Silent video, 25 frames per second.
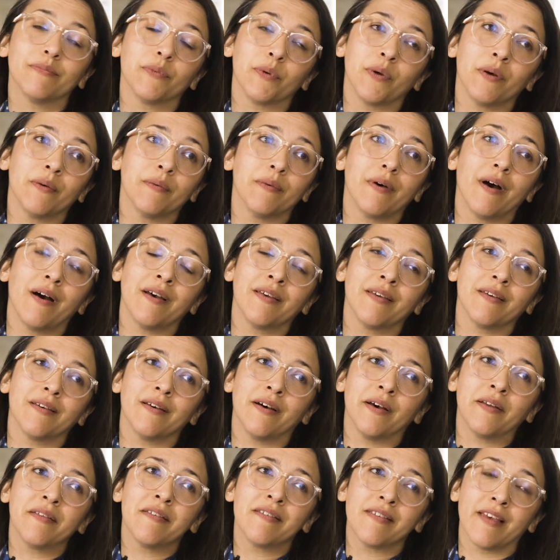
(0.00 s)
Well,
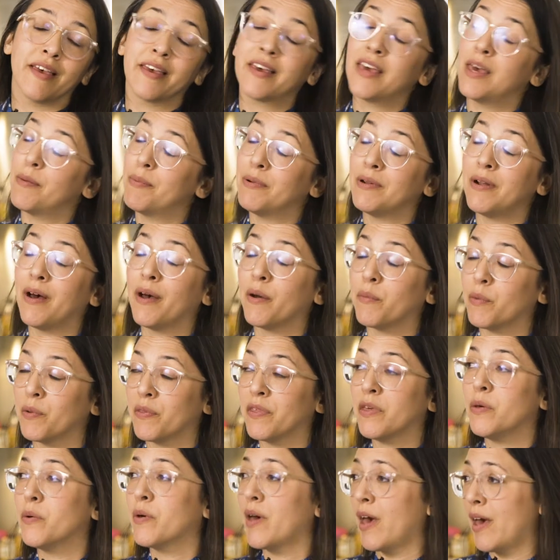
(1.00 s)
I'd say keep an eye on
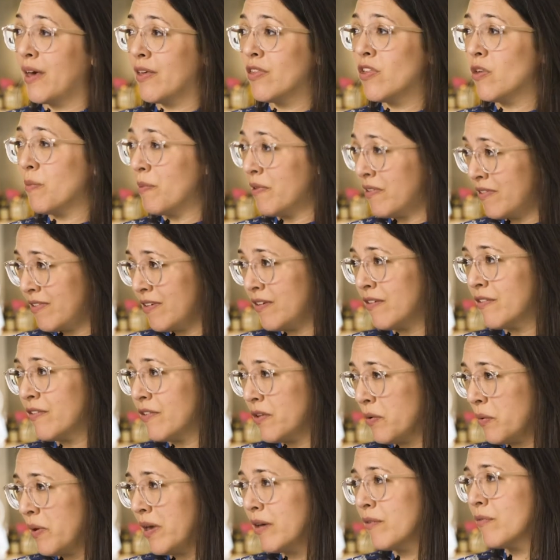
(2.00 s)
what the UK GBC is
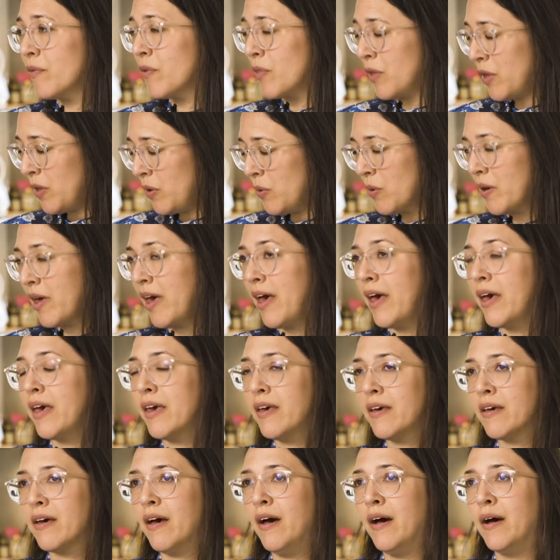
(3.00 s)
doing for the
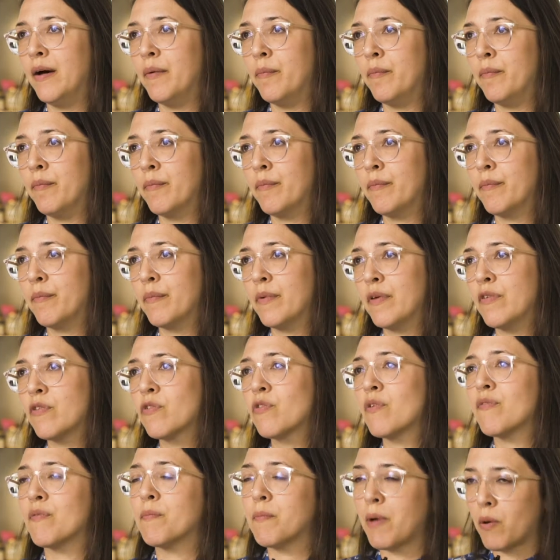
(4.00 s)
UK. It's
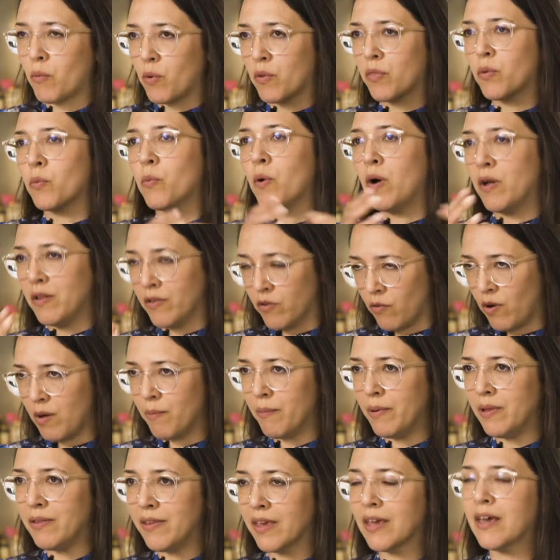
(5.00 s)
driven by what the World
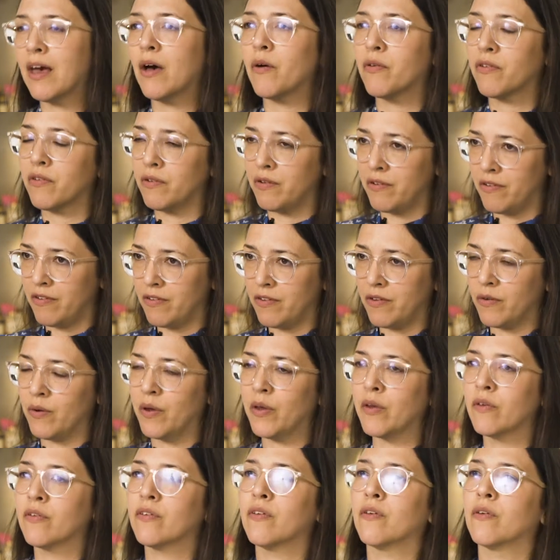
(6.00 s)
Green Building Council is
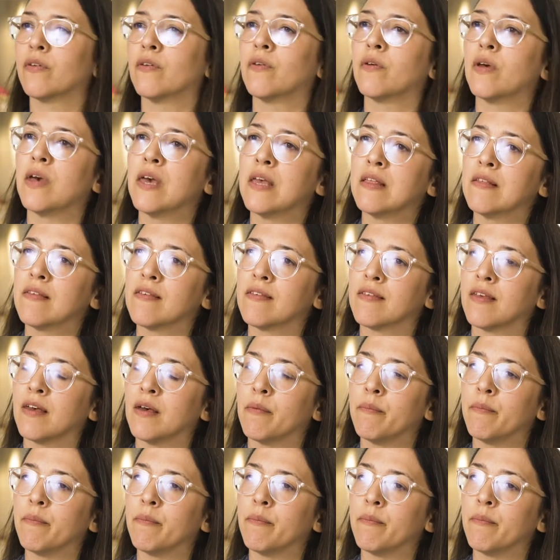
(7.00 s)
doing, so it's